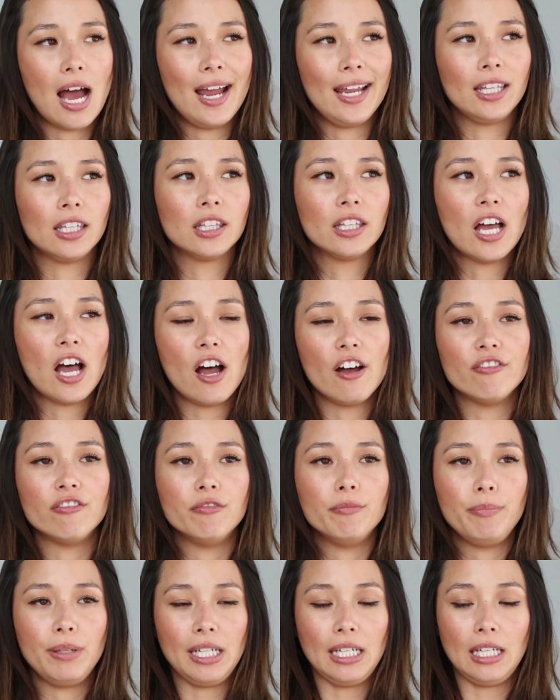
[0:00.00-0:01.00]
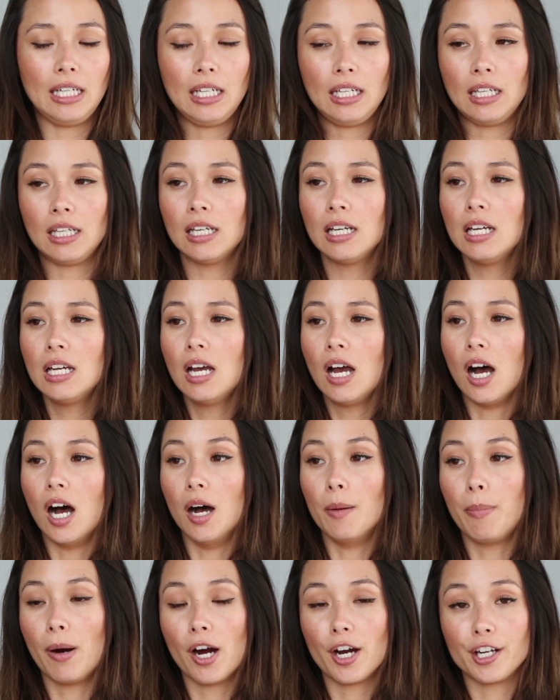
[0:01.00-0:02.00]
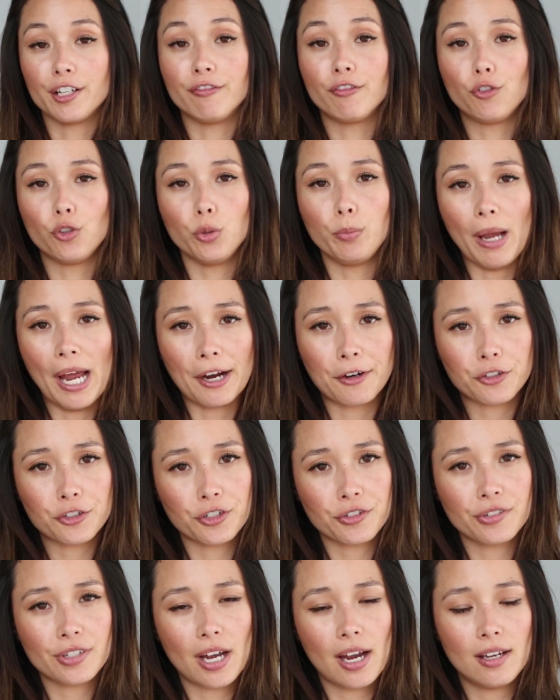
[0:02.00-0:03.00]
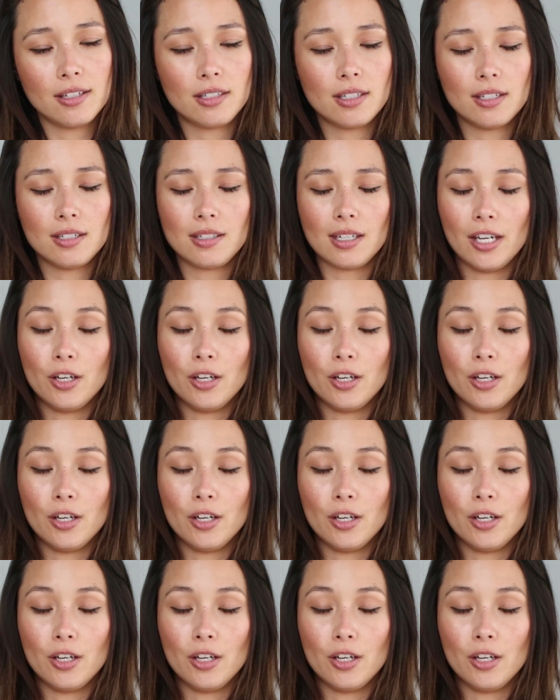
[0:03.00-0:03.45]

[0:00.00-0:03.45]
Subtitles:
I love being a part of group exercises.